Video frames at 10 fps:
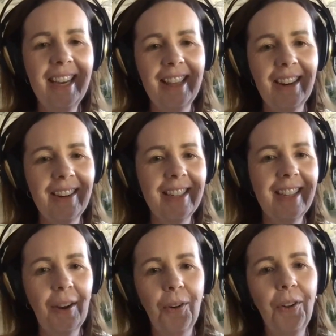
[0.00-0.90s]
There is
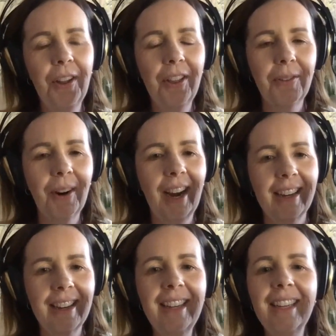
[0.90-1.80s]
a hole in the
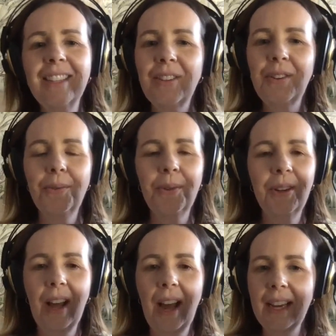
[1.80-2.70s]
rock. So you
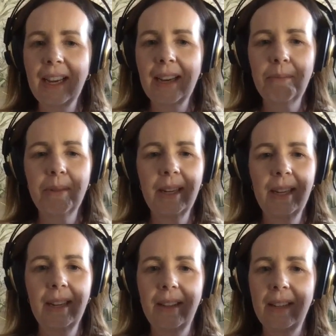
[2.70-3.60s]
will hike up
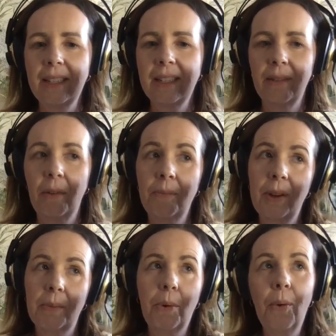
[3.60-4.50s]
this
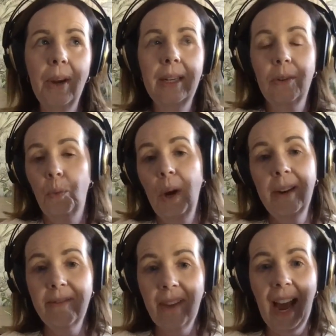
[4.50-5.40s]

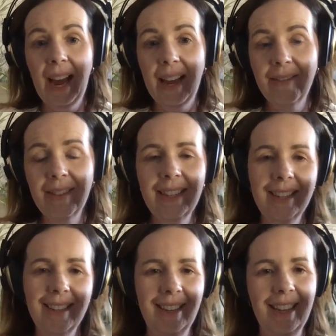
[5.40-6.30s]
0.15
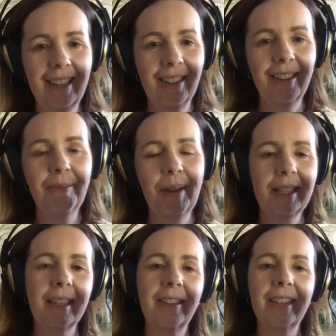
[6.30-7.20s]
hill,
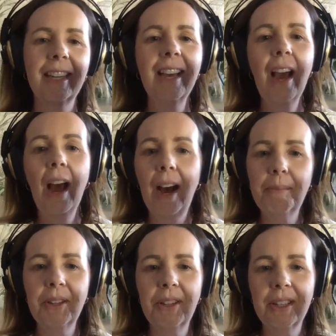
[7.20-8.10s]
basically,
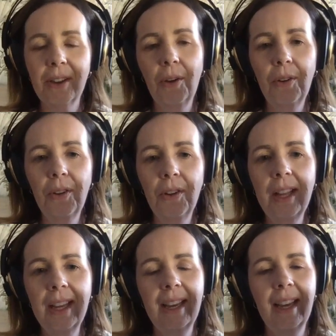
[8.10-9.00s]
up to this hole,
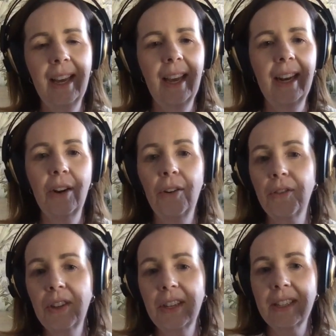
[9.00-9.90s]
and it
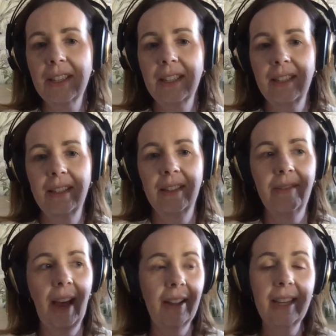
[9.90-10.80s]
overlooks the
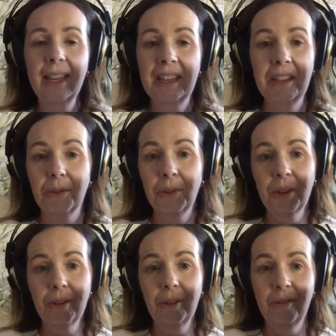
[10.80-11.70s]
valley, and it's really
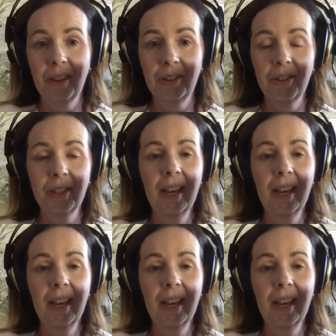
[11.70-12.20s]
cool views.